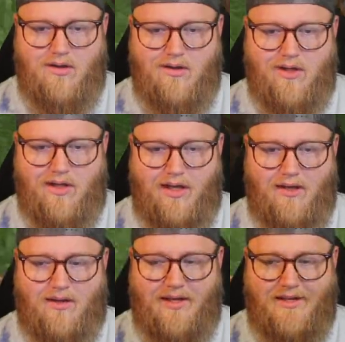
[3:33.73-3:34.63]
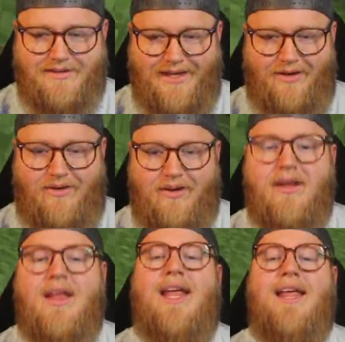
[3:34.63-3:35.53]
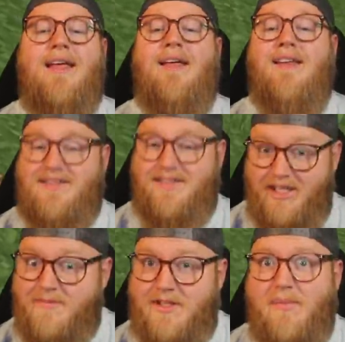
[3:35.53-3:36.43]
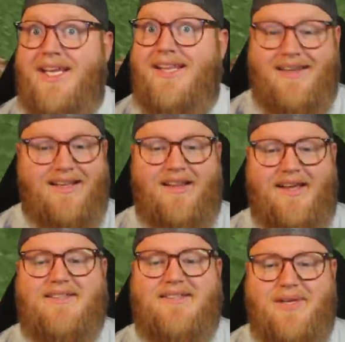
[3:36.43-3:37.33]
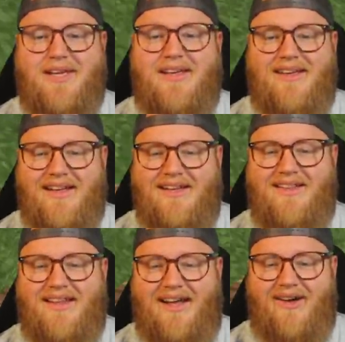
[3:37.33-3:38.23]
Okay, that sound seems to mean that he likes me. And now